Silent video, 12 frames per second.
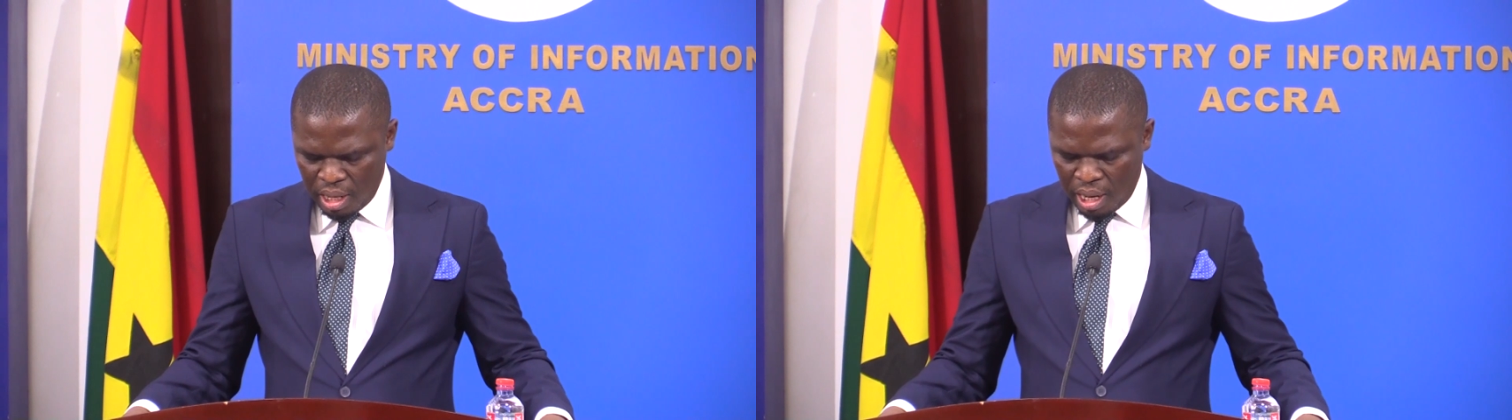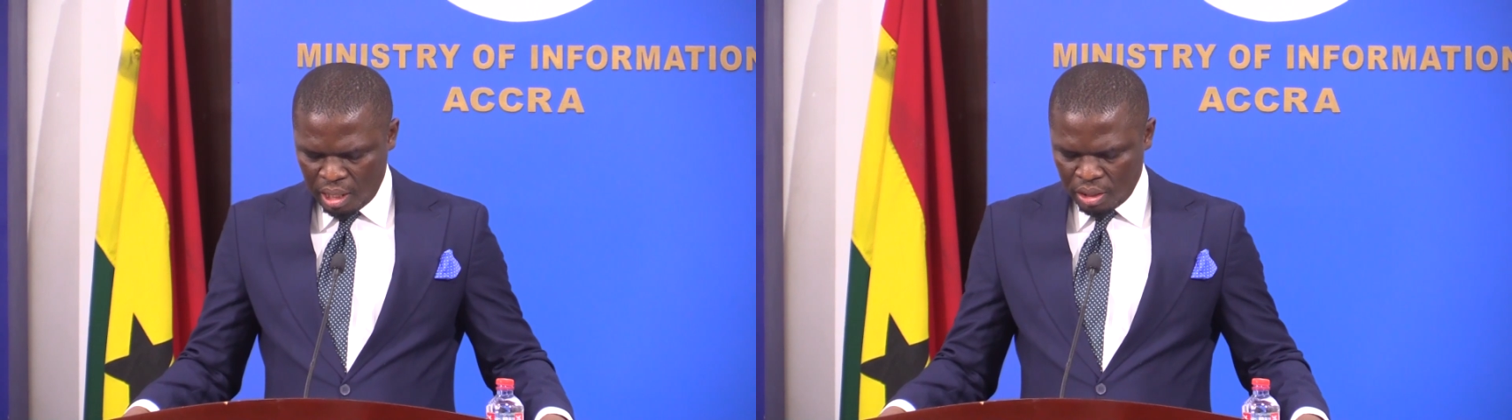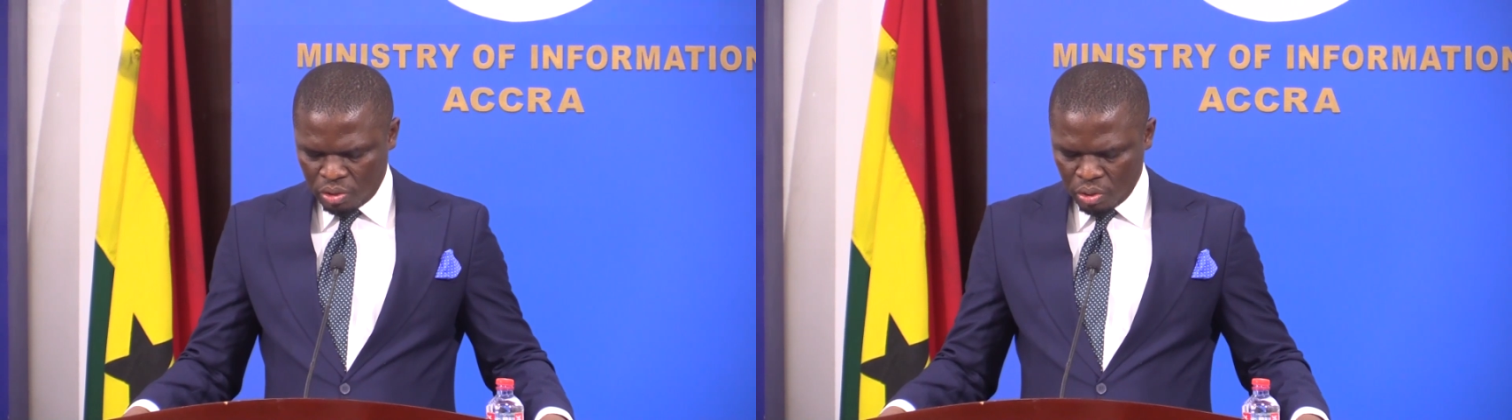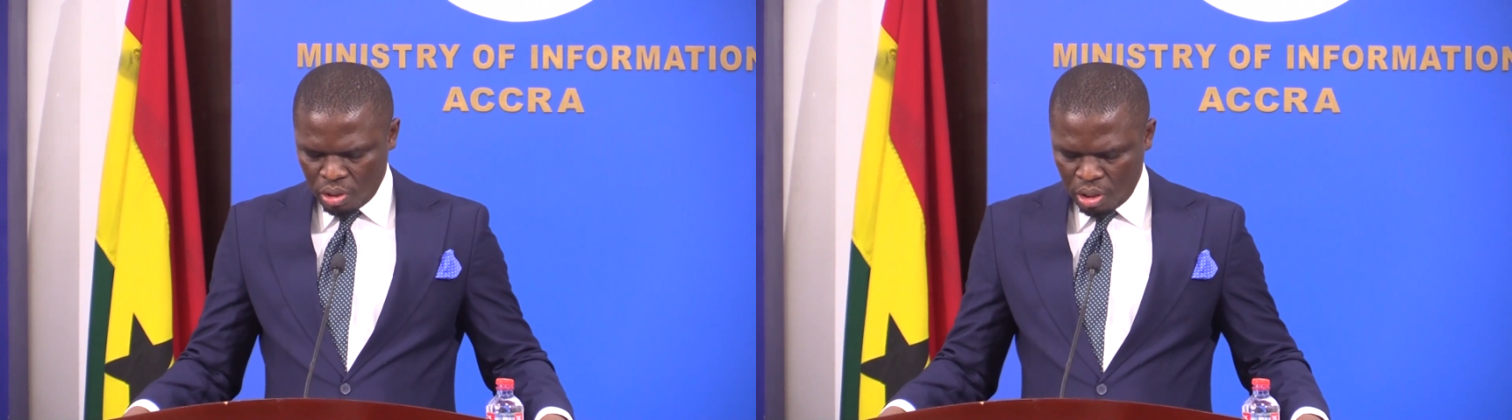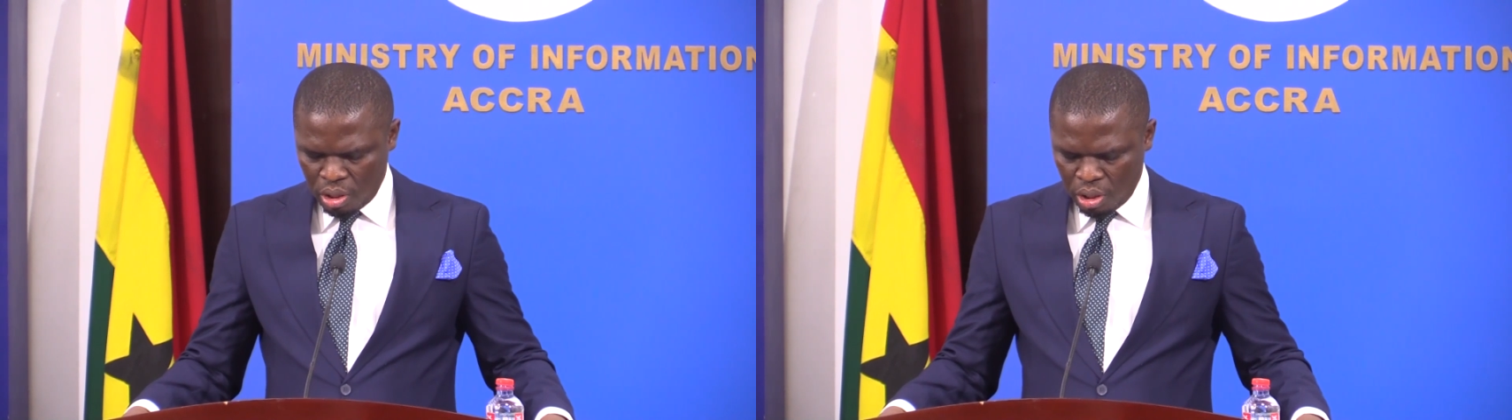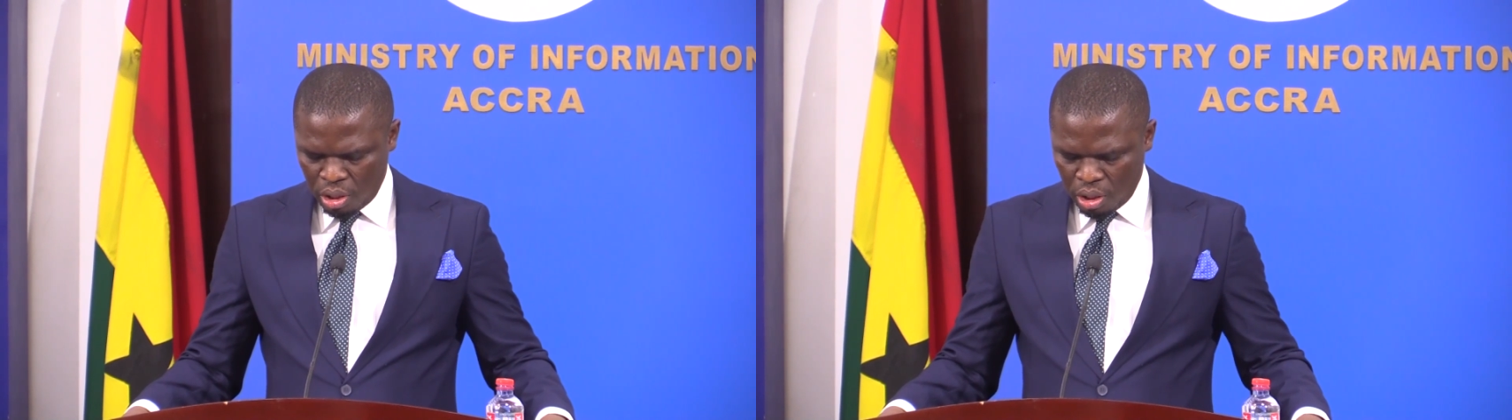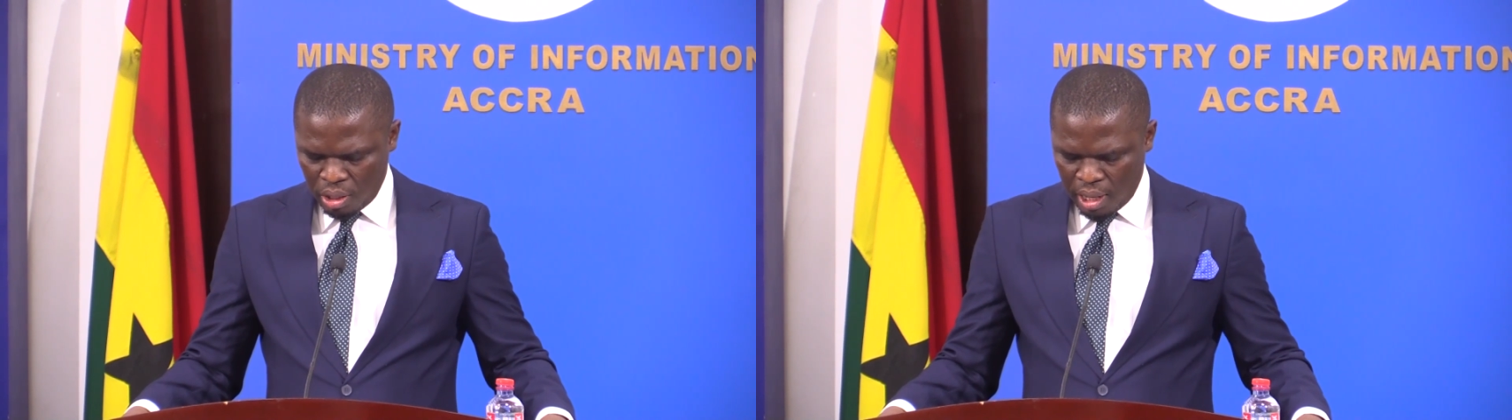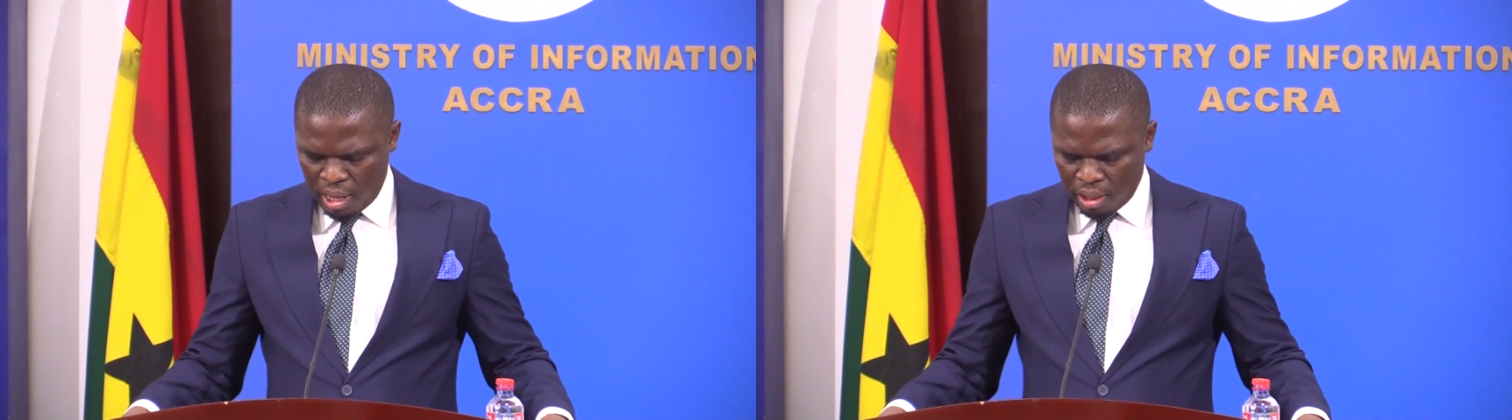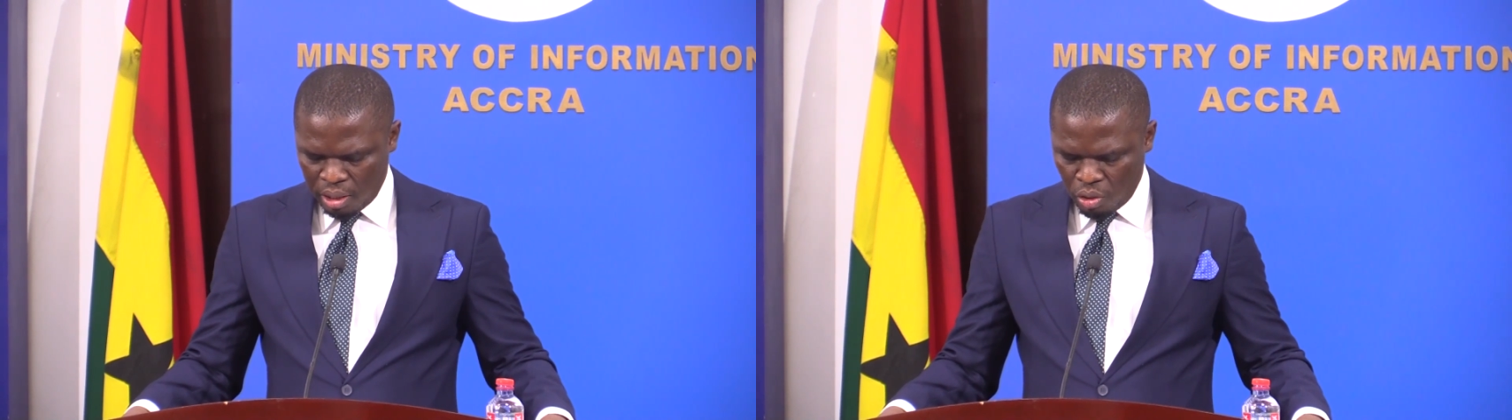and, it's,
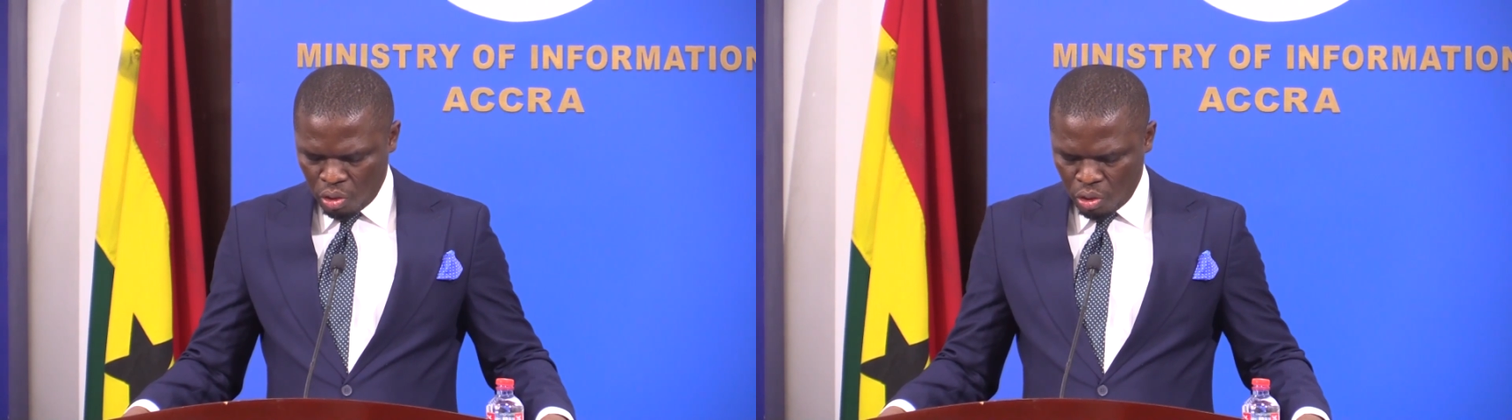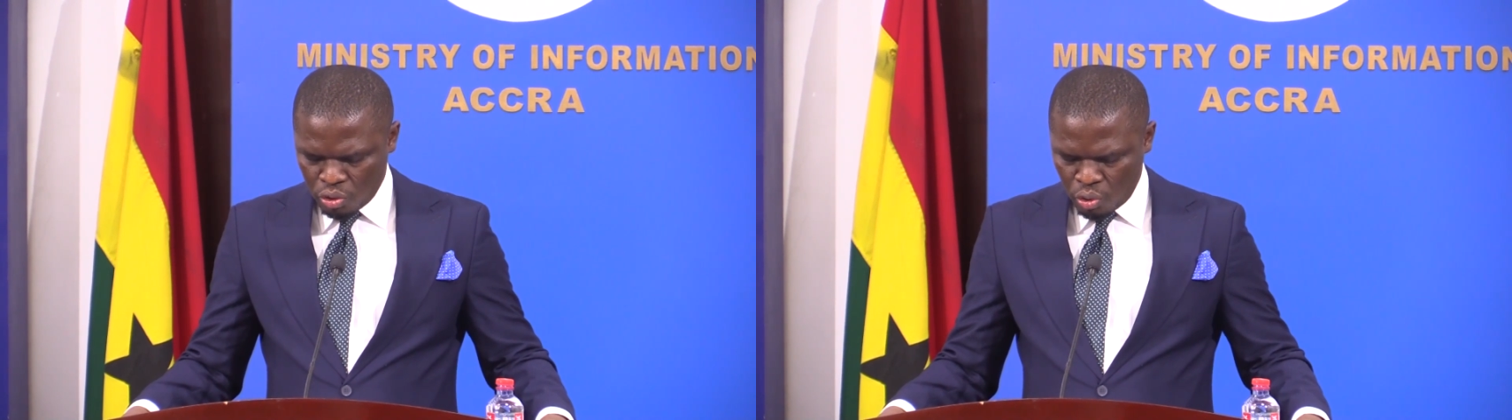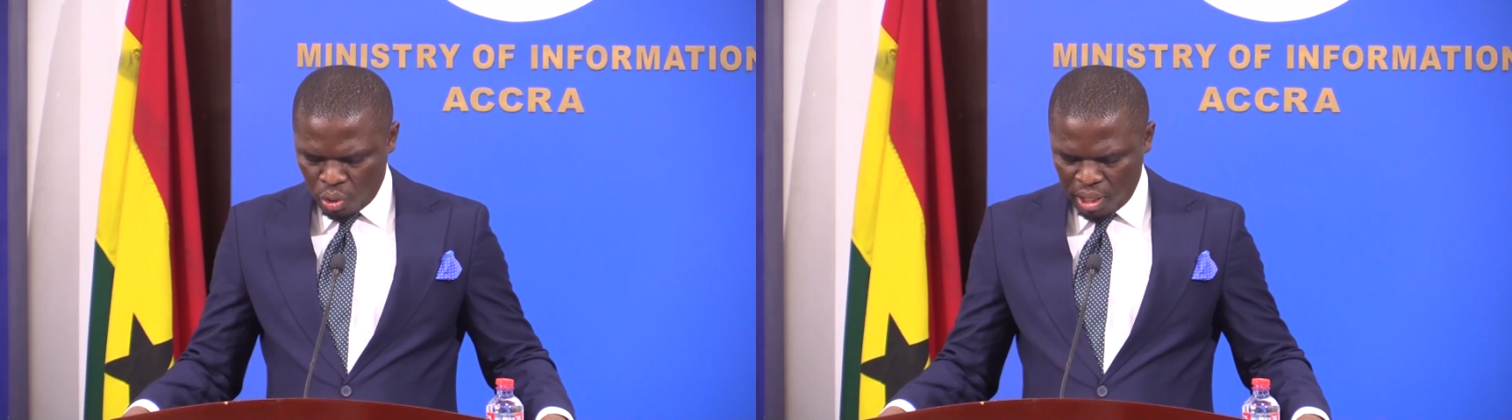and also